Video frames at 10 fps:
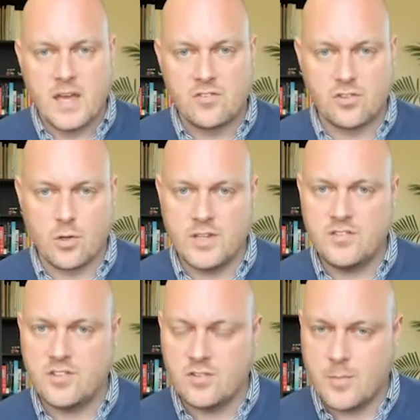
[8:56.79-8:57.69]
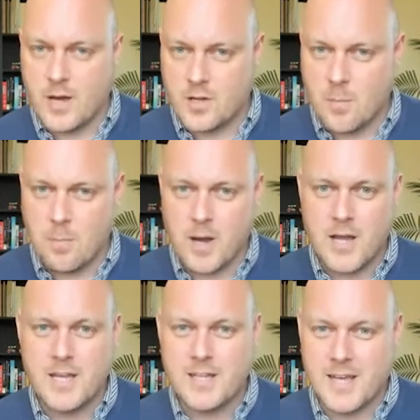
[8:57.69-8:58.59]
And so this is about
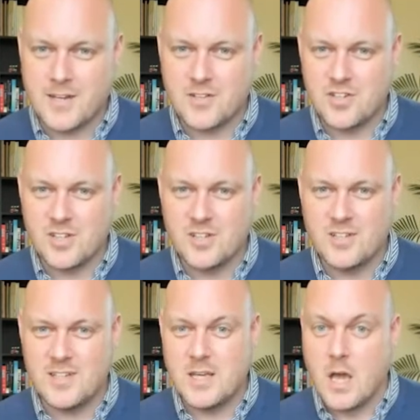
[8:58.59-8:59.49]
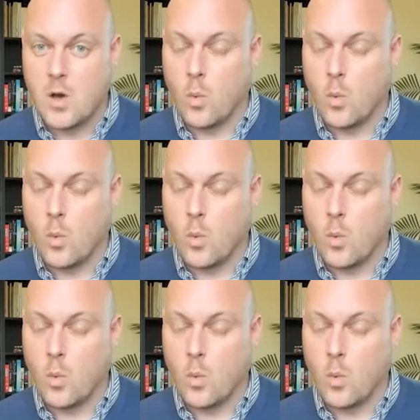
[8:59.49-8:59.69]
combining that agility